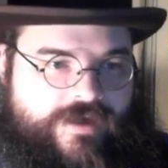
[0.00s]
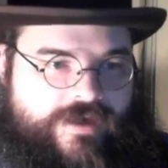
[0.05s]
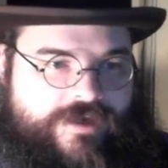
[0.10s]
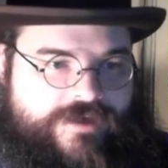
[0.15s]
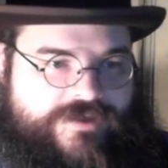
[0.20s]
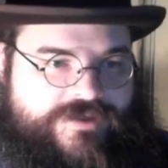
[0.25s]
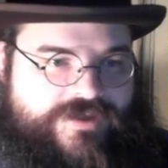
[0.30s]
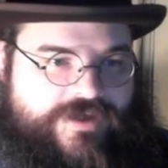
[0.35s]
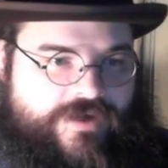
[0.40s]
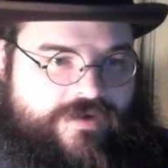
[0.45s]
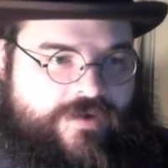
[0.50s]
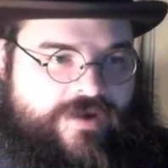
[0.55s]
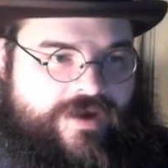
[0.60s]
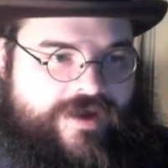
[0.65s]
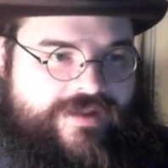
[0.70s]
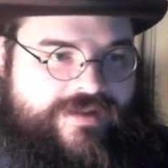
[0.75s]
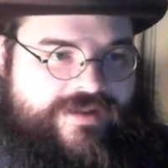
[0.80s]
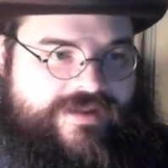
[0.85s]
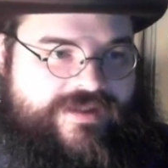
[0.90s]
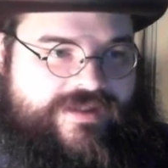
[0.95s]
So,
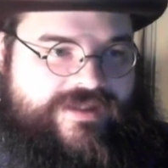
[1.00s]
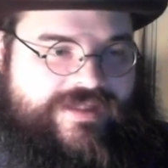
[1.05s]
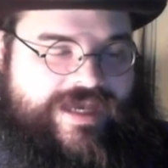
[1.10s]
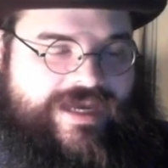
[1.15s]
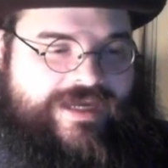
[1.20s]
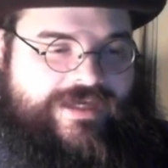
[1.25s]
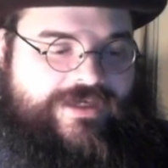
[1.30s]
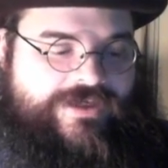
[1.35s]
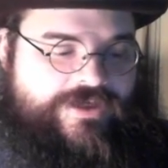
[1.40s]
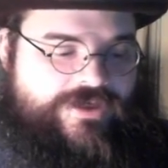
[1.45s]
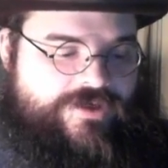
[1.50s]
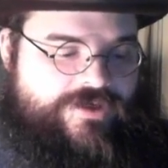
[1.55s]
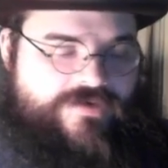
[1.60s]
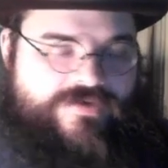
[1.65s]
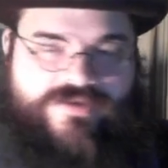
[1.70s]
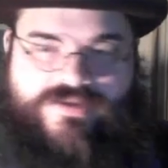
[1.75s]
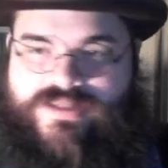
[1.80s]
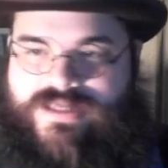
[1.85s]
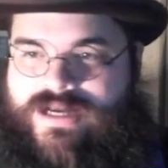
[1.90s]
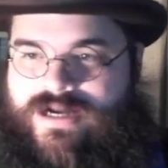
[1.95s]
thank you
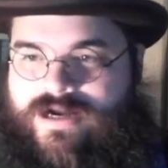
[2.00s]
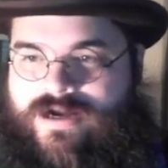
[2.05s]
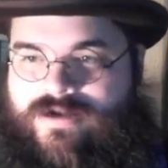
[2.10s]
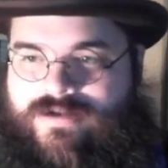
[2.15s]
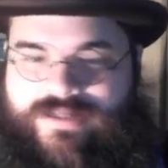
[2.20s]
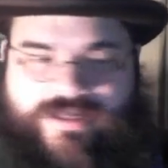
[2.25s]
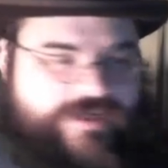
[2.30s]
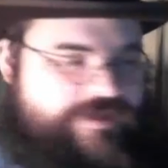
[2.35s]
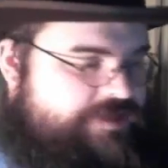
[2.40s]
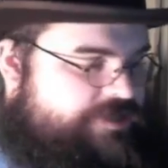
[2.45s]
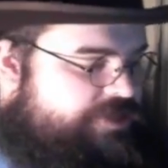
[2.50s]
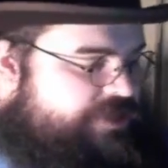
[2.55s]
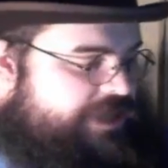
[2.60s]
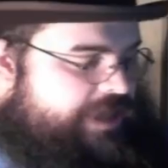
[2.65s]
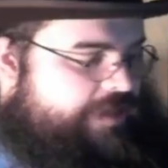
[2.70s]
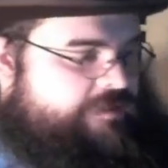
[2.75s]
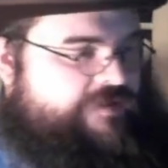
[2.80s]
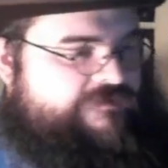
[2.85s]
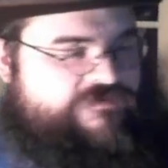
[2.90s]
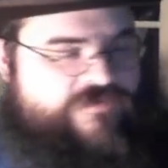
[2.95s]
there, ladies and
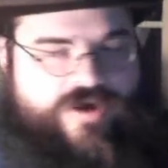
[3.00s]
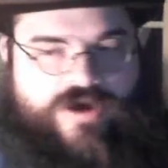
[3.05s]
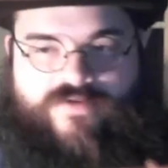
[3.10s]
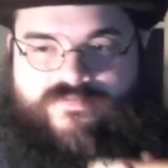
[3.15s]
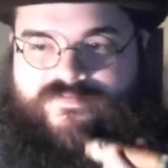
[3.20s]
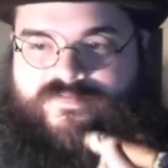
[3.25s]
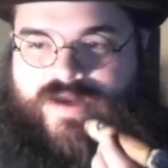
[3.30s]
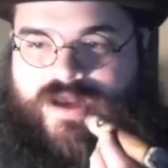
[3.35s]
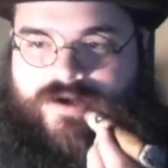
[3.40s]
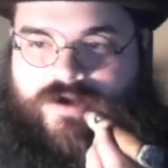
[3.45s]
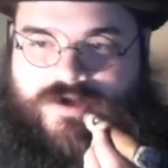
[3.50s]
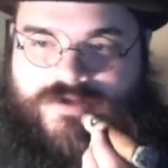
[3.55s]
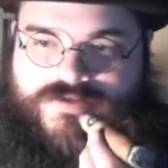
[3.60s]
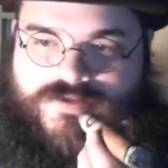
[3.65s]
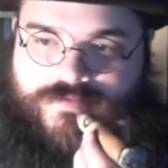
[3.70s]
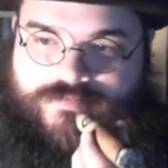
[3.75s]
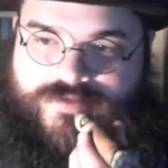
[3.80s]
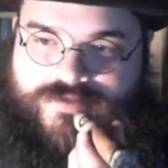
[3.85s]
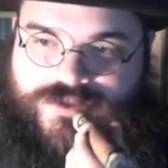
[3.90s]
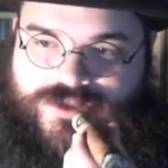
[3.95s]
gentlemen, for your fan art
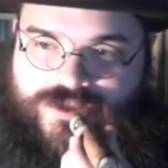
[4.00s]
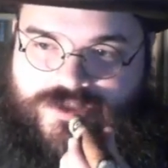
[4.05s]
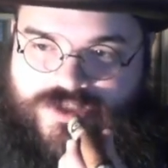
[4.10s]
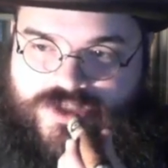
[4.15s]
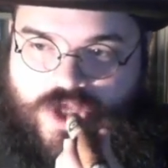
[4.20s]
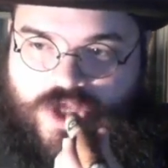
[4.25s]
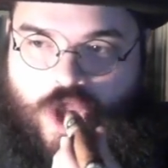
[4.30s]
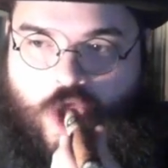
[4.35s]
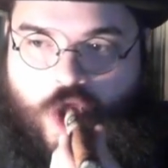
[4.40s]
submissions.